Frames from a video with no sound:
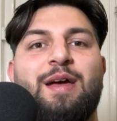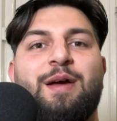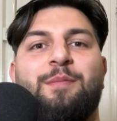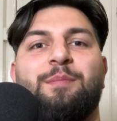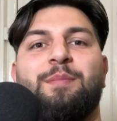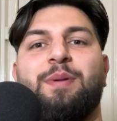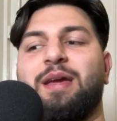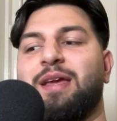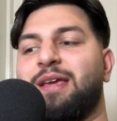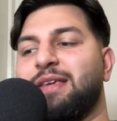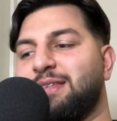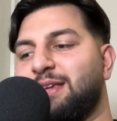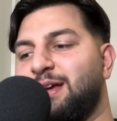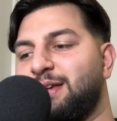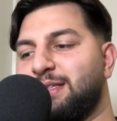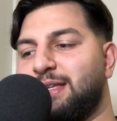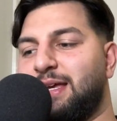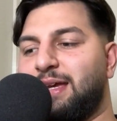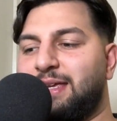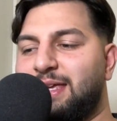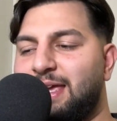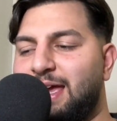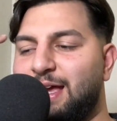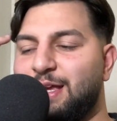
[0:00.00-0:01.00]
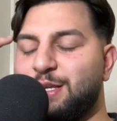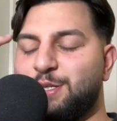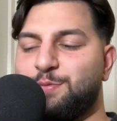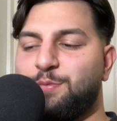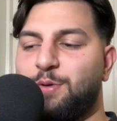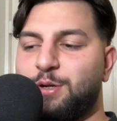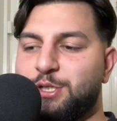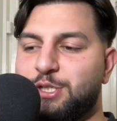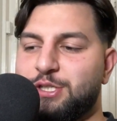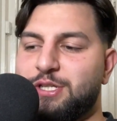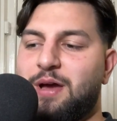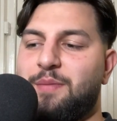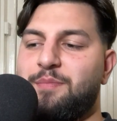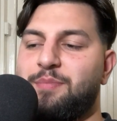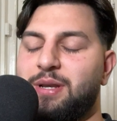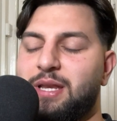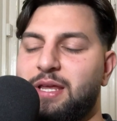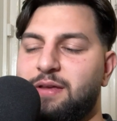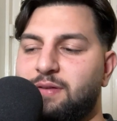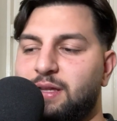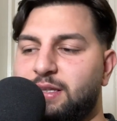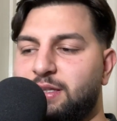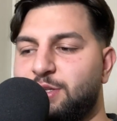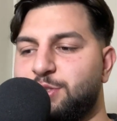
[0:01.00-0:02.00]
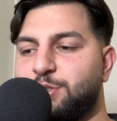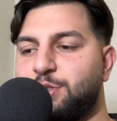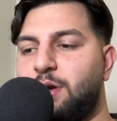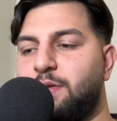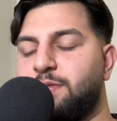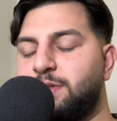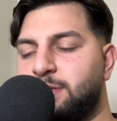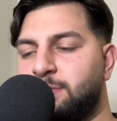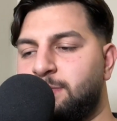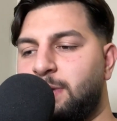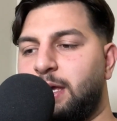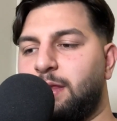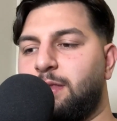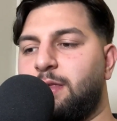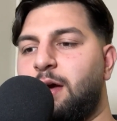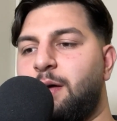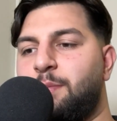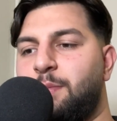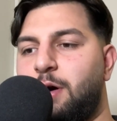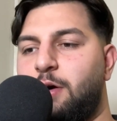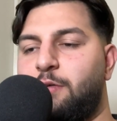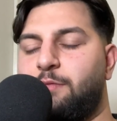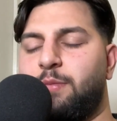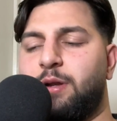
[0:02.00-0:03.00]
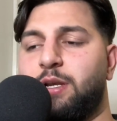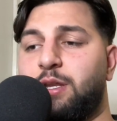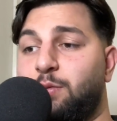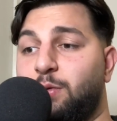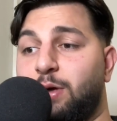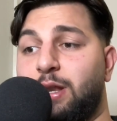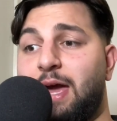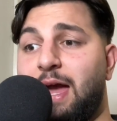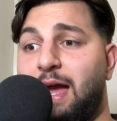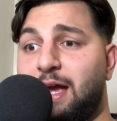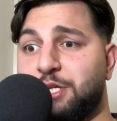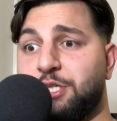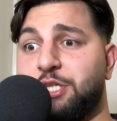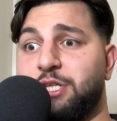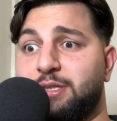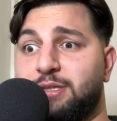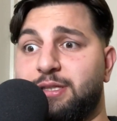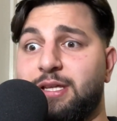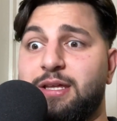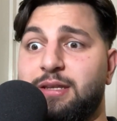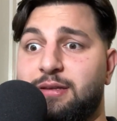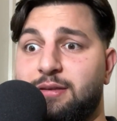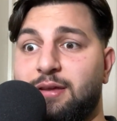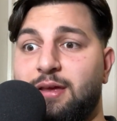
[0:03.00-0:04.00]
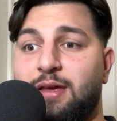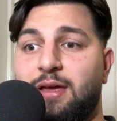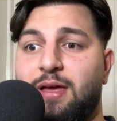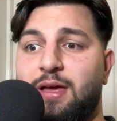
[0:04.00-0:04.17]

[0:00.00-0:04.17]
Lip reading: because I was like, yeah, as much as I believe I deserve to make that amount of money, when I actually did